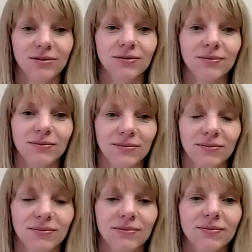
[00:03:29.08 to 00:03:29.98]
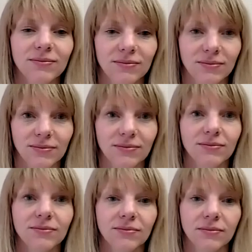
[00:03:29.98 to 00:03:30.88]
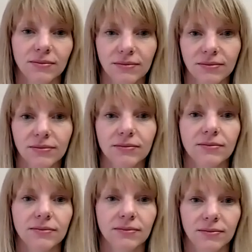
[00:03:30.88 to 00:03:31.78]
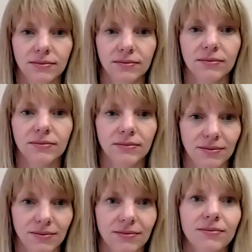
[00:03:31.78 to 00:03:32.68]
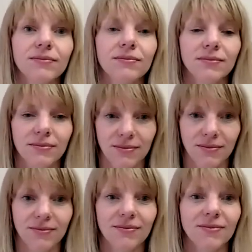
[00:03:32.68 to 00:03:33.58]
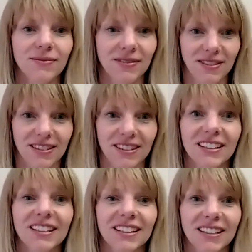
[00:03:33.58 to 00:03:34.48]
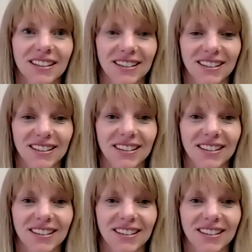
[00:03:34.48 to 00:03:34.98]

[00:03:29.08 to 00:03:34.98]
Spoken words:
(not speaking)